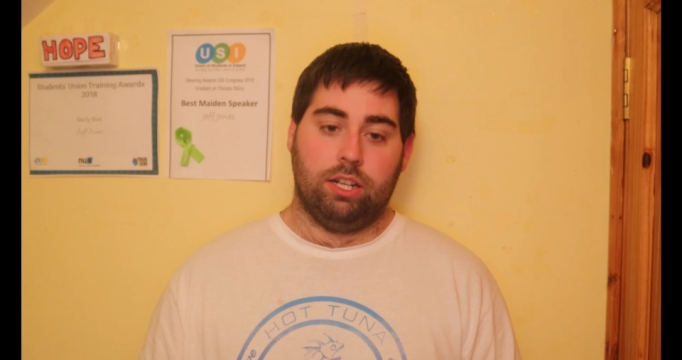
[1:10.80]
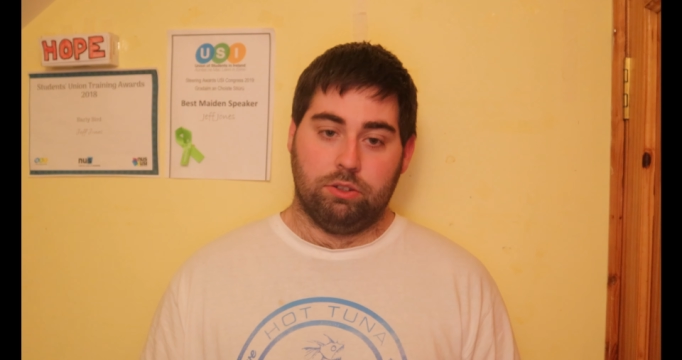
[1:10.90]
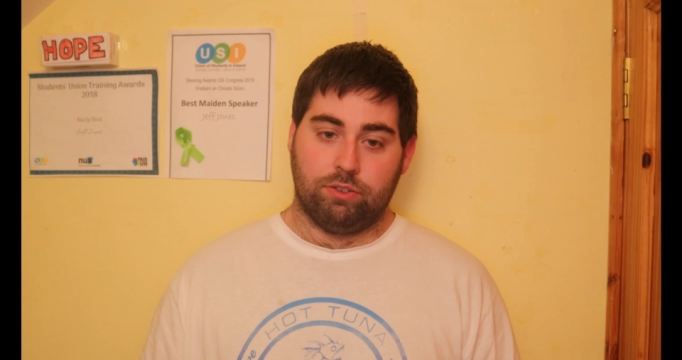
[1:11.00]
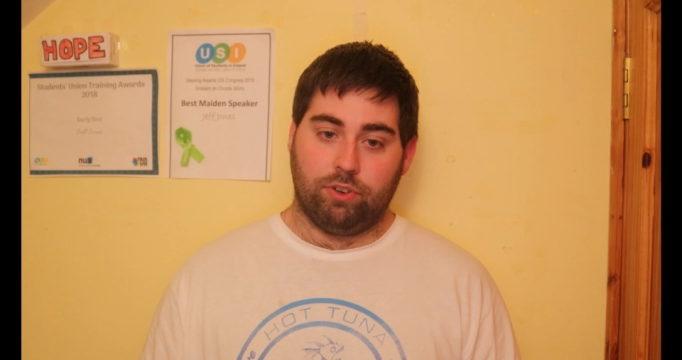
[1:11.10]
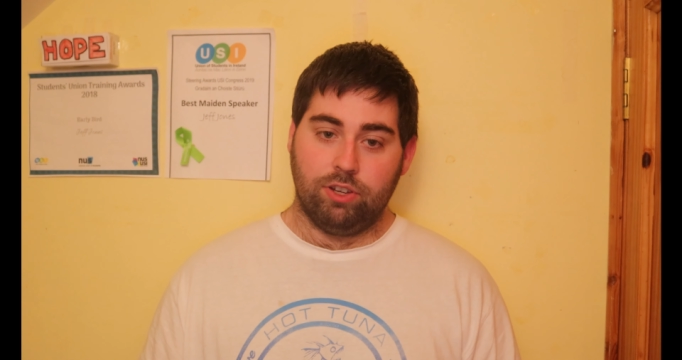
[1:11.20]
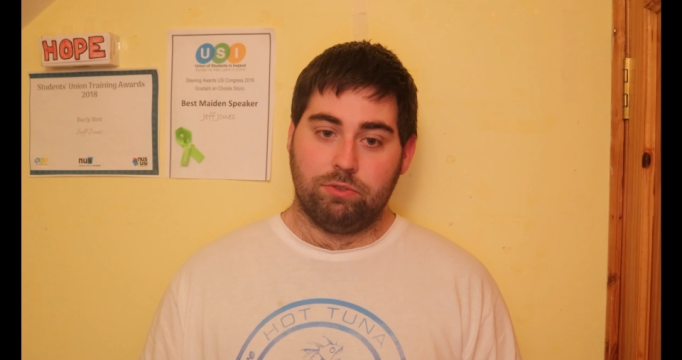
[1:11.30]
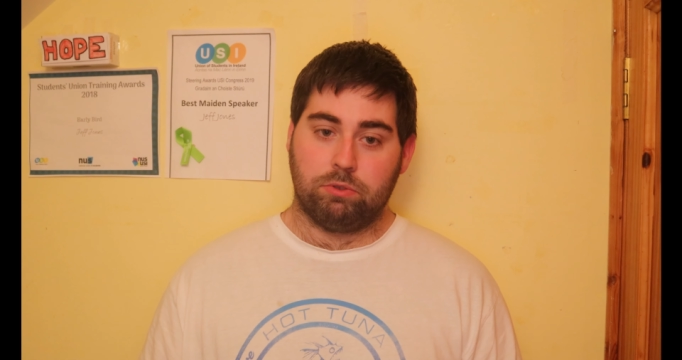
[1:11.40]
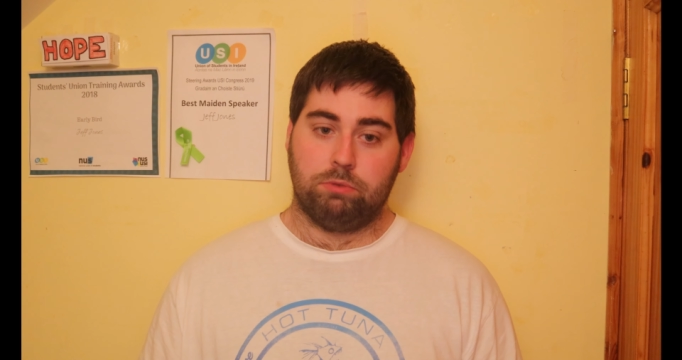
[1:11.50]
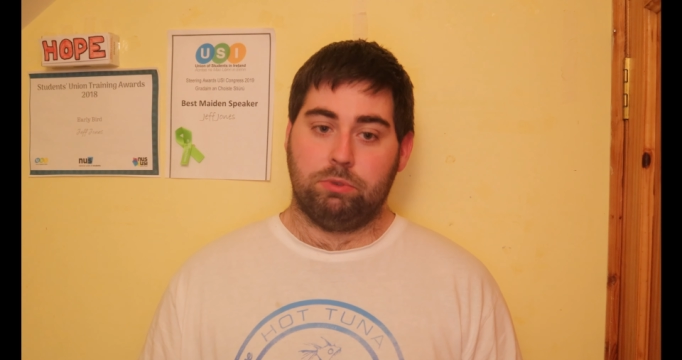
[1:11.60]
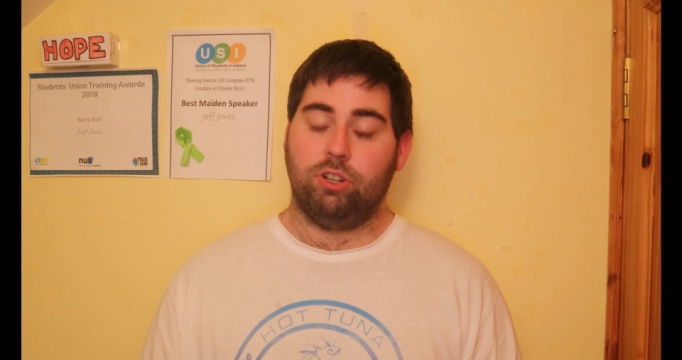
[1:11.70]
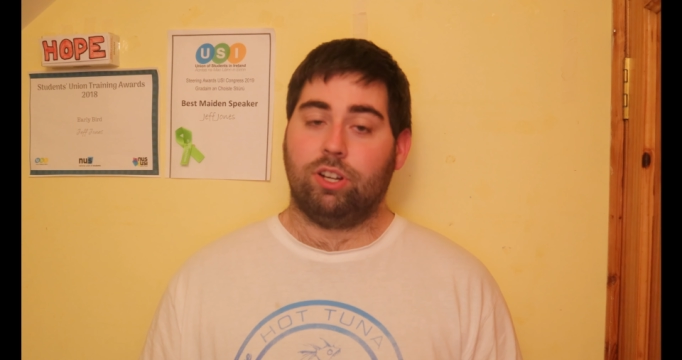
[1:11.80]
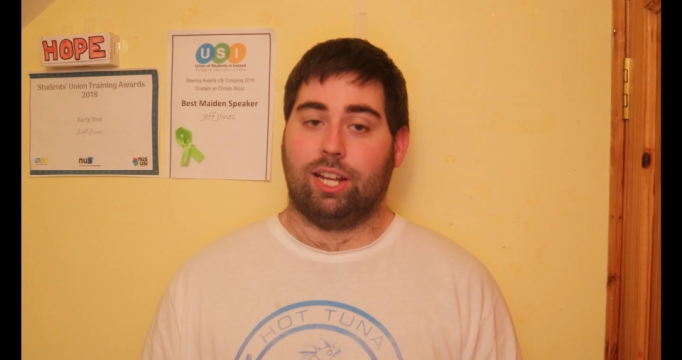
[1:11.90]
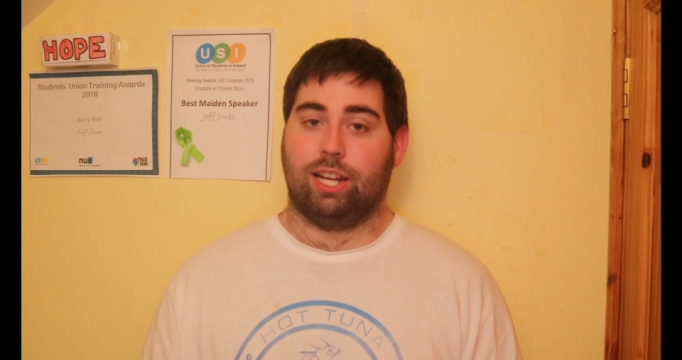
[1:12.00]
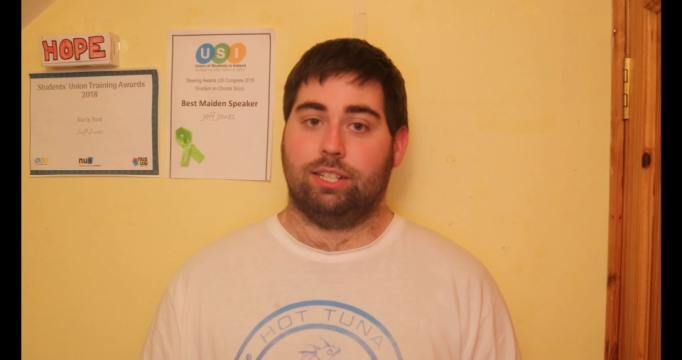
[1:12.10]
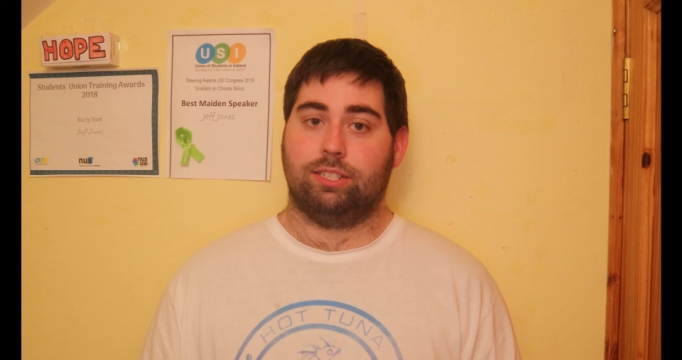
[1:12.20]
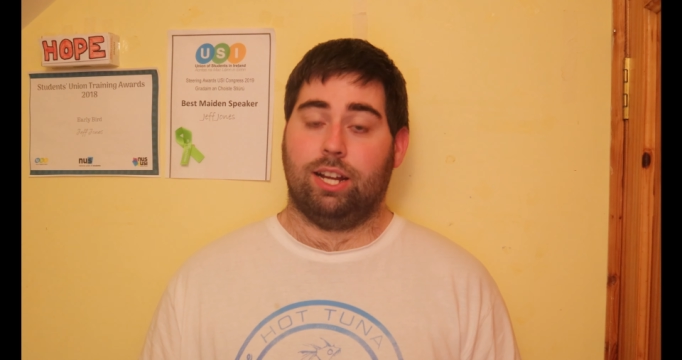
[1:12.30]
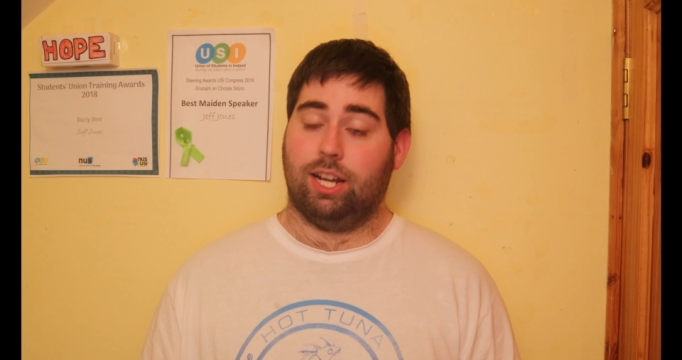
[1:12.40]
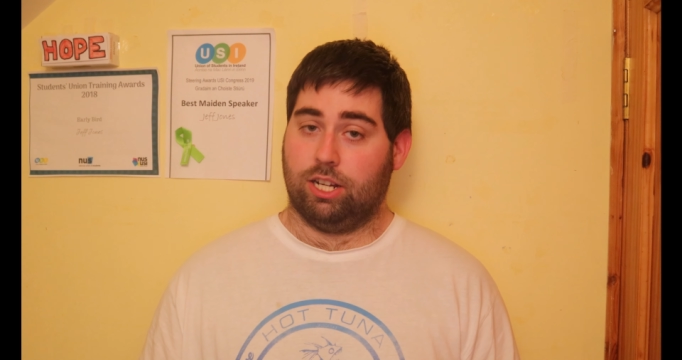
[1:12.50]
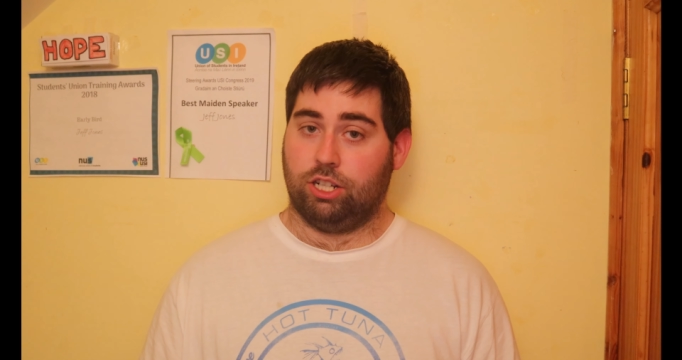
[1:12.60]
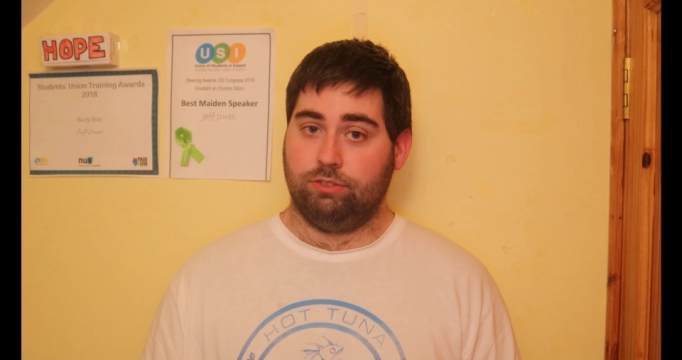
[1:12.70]
Now the five I'm going to be looking at
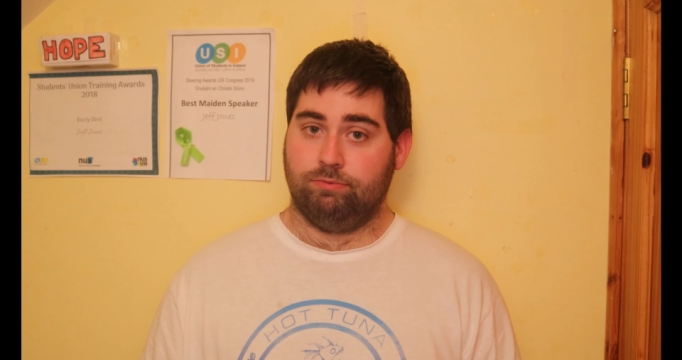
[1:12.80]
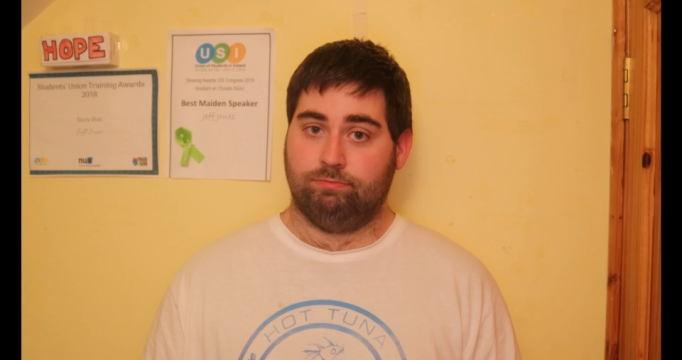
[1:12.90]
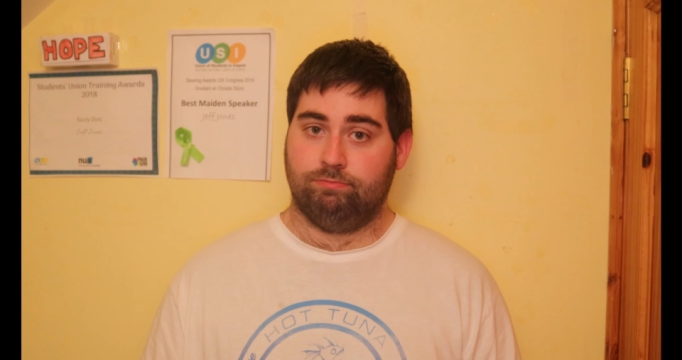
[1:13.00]
are